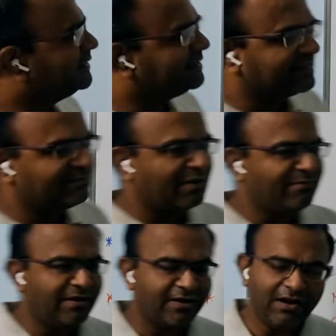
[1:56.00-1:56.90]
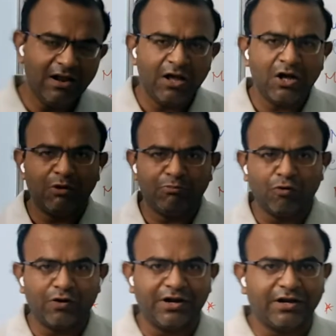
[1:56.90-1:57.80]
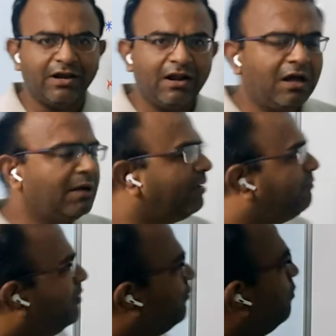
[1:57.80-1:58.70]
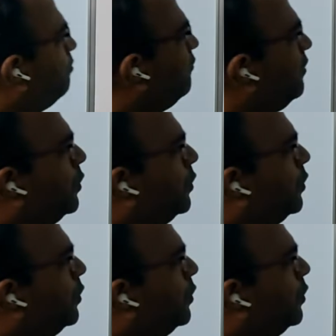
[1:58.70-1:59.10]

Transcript: this experiment in more detail, but before we